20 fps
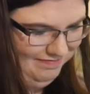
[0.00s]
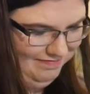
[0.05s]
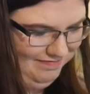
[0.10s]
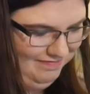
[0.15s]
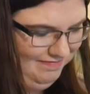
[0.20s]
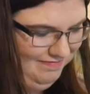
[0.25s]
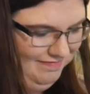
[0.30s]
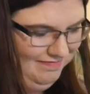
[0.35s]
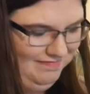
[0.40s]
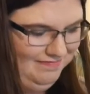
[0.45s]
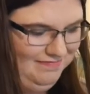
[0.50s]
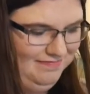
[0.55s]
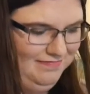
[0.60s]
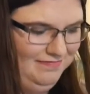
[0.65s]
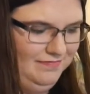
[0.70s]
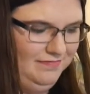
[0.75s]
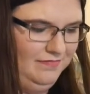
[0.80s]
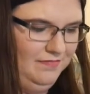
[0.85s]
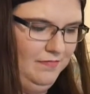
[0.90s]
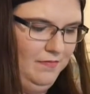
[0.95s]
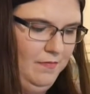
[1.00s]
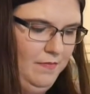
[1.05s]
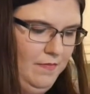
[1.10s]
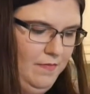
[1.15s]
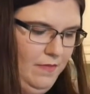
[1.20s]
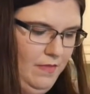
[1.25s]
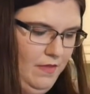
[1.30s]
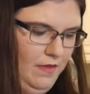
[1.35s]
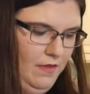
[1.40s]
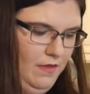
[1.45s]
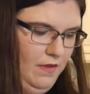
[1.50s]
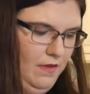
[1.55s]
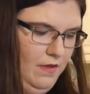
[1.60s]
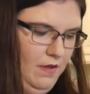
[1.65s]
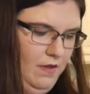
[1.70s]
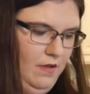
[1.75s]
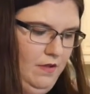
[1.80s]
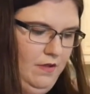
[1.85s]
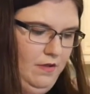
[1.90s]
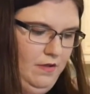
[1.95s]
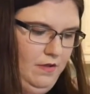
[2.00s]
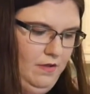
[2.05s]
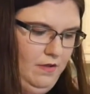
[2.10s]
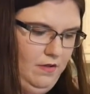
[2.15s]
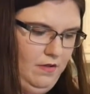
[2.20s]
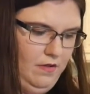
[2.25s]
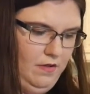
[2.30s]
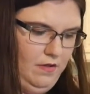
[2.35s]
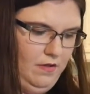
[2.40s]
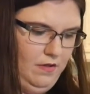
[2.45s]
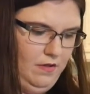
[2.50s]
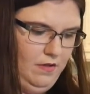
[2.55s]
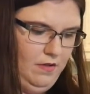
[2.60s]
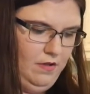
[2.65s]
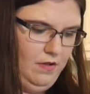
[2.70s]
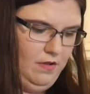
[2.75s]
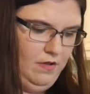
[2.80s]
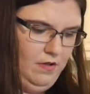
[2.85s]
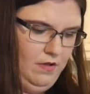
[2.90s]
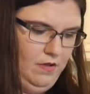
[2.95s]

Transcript: (no one is talking)